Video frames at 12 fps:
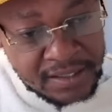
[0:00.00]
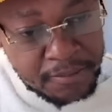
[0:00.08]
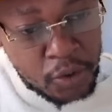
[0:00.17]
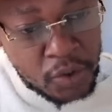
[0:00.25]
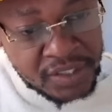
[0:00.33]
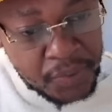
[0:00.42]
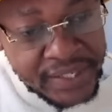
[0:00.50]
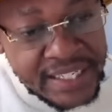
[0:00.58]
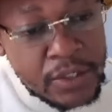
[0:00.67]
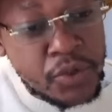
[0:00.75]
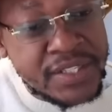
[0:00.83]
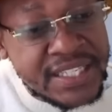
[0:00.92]
because we
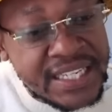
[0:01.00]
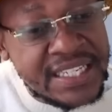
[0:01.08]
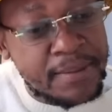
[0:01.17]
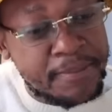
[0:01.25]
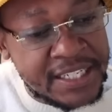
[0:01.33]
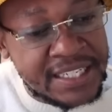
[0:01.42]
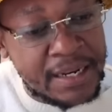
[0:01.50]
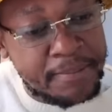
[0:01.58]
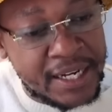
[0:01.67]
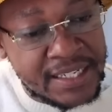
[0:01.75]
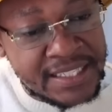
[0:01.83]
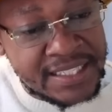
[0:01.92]
need to see the political
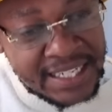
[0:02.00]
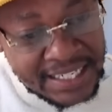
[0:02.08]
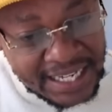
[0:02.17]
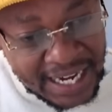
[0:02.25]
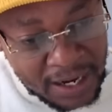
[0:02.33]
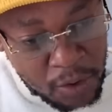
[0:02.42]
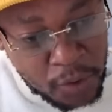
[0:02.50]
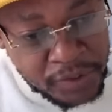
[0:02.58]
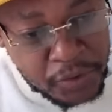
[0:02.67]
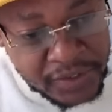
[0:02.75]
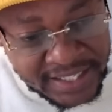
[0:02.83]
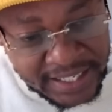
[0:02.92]
parties that are going
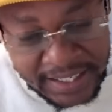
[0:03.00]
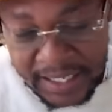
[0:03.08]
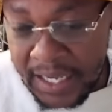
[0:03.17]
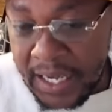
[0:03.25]
to say,